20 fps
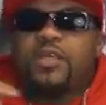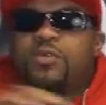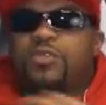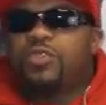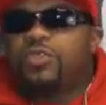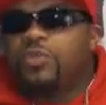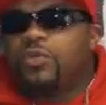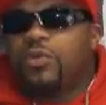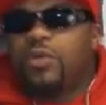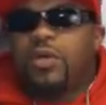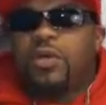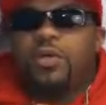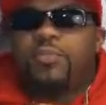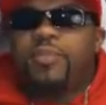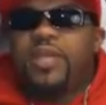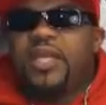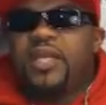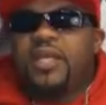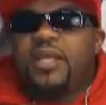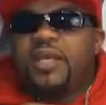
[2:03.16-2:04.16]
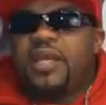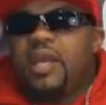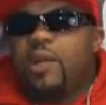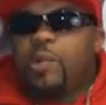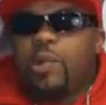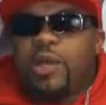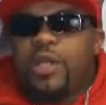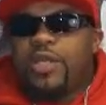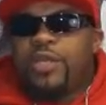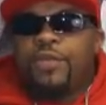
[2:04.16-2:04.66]
social media
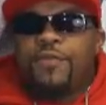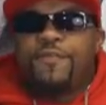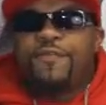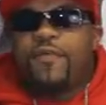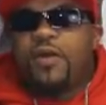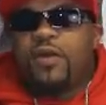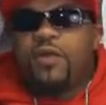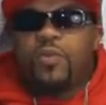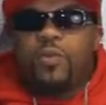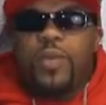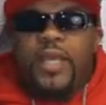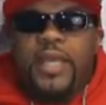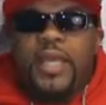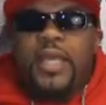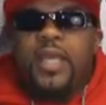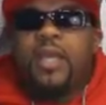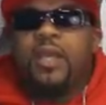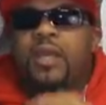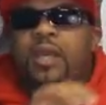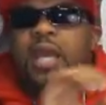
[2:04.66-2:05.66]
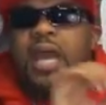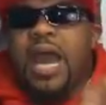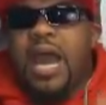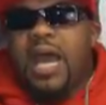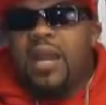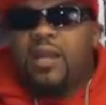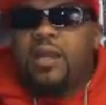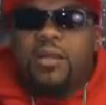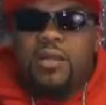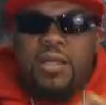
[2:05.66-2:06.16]
networking you fuck with,
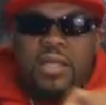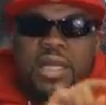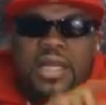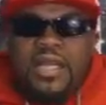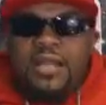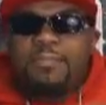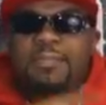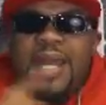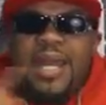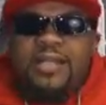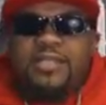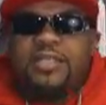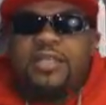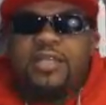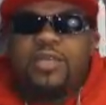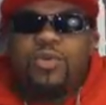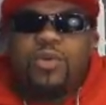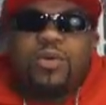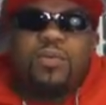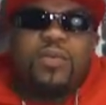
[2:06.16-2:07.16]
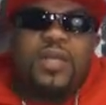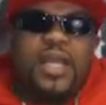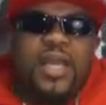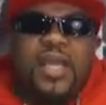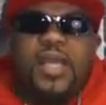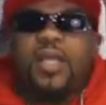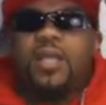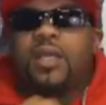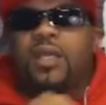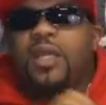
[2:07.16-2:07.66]
how to link back to you on
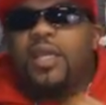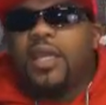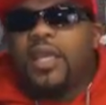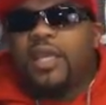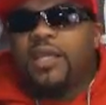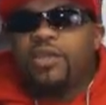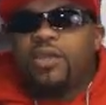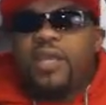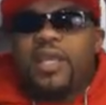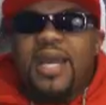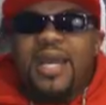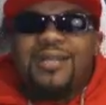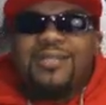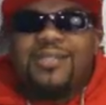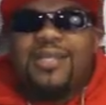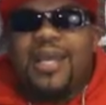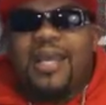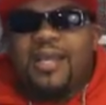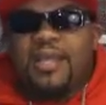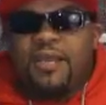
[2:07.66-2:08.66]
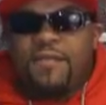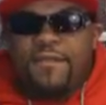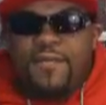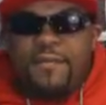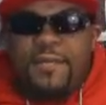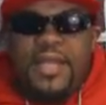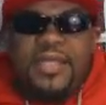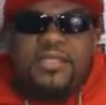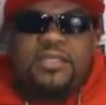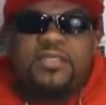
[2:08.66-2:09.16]
that, and your contact
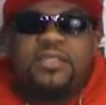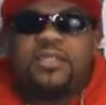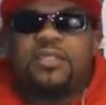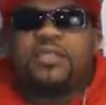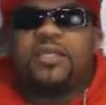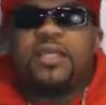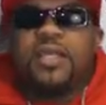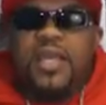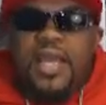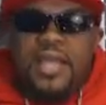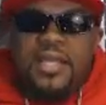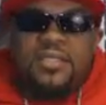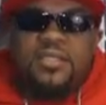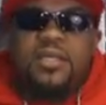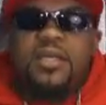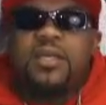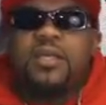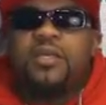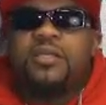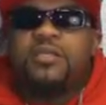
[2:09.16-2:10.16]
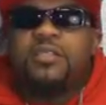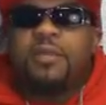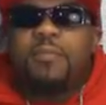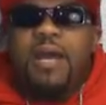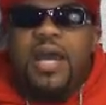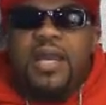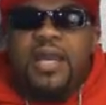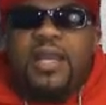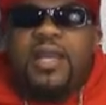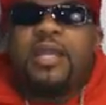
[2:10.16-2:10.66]
information just in case
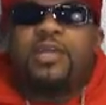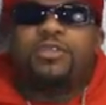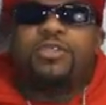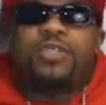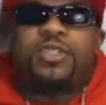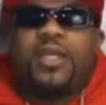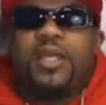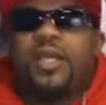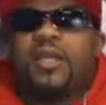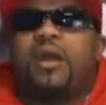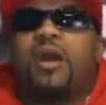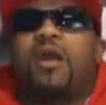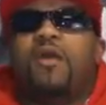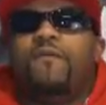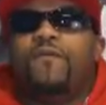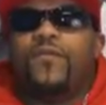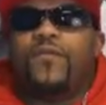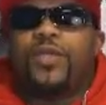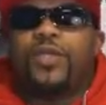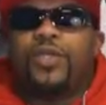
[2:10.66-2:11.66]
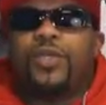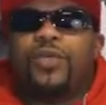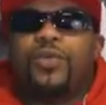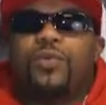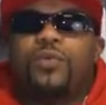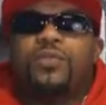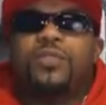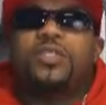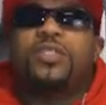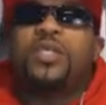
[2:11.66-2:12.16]
somebody interested in offering
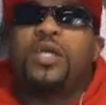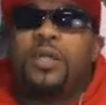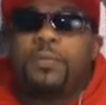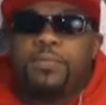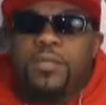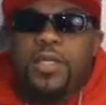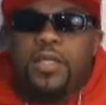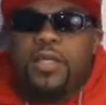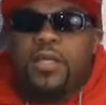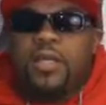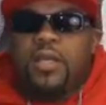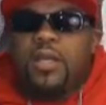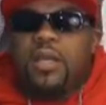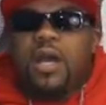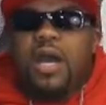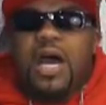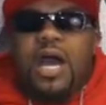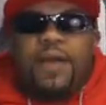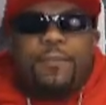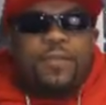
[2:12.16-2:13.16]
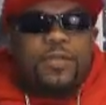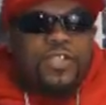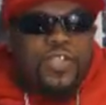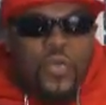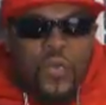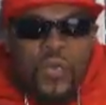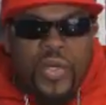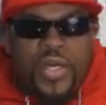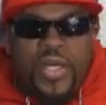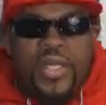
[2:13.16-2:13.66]
you something, an
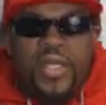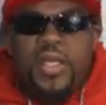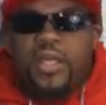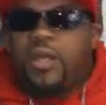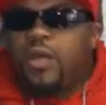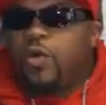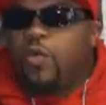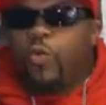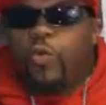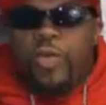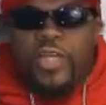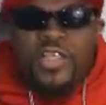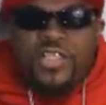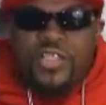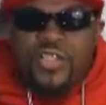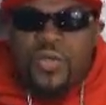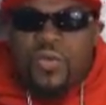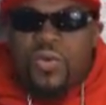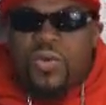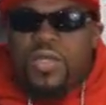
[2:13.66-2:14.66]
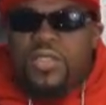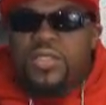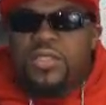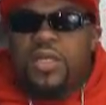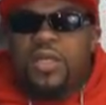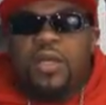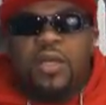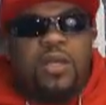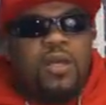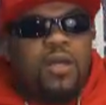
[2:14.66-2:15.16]
opportunity, a
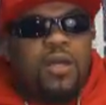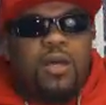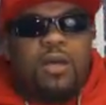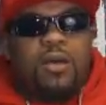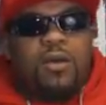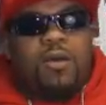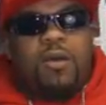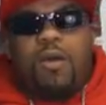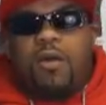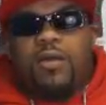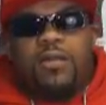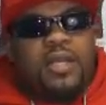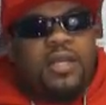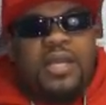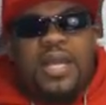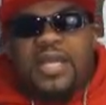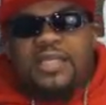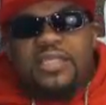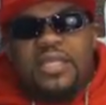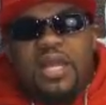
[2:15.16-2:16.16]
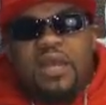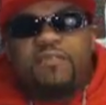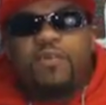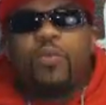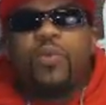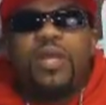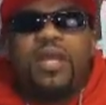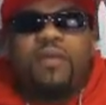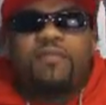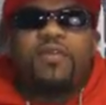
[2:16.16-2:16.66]
resource, the next
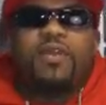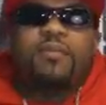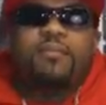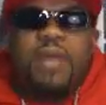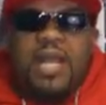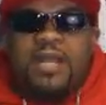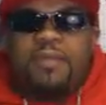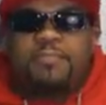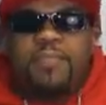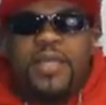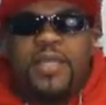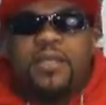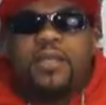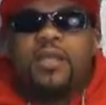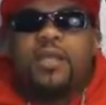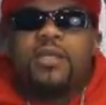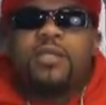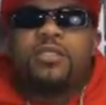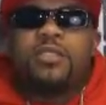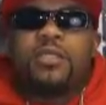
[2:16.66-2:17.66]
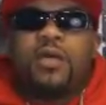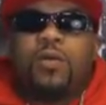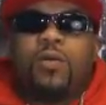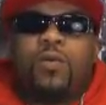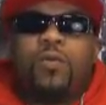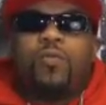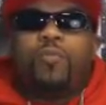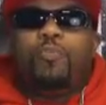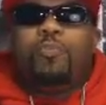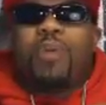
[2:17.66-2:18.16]
level, whatever it might be.
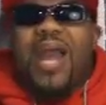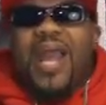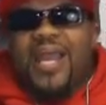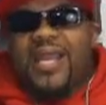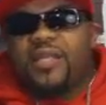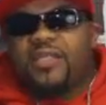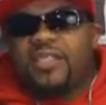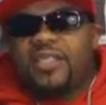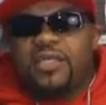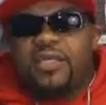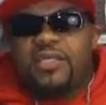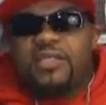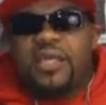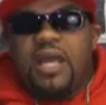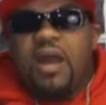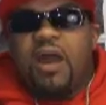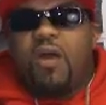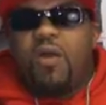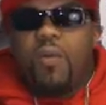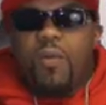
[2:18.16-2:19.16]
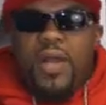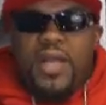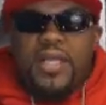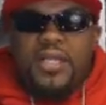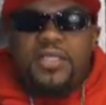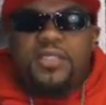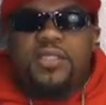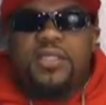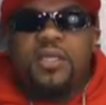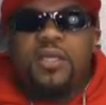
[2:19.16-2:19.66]
So packaging is
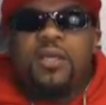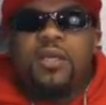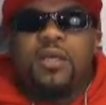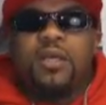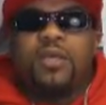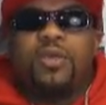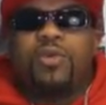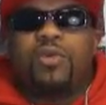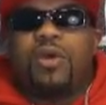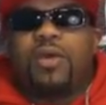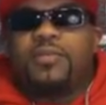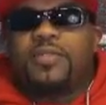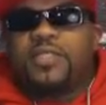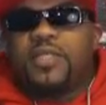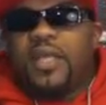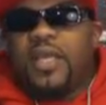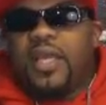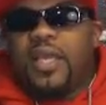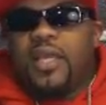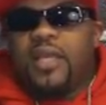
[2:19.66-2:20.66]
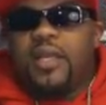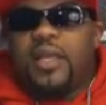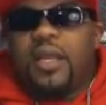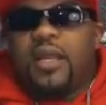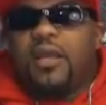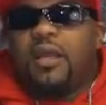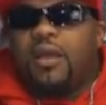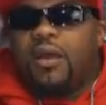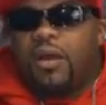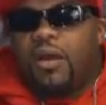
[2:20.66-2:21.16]
always, you know what I'm
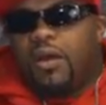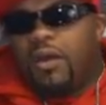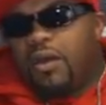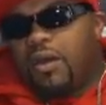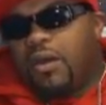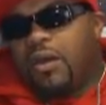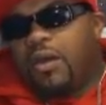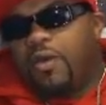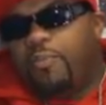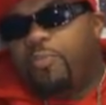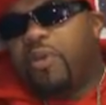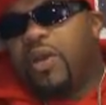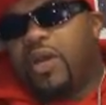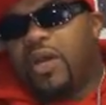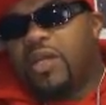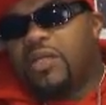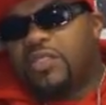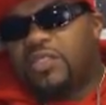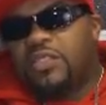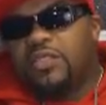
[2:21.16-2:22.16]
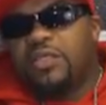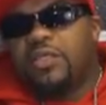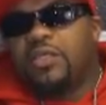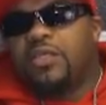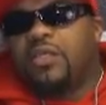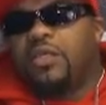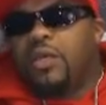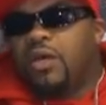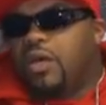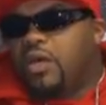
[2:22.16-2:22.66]
saying, a plus.
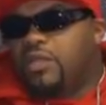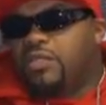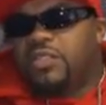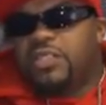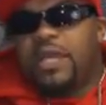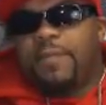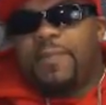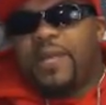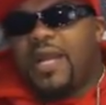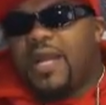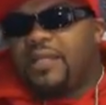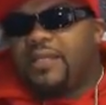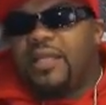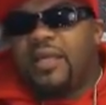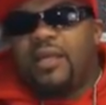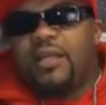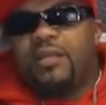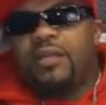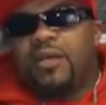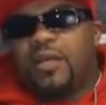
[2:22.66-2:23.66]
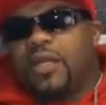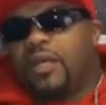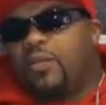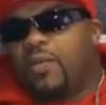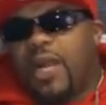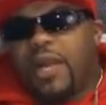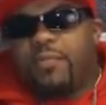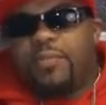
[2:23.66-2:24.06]
Stepping out there looking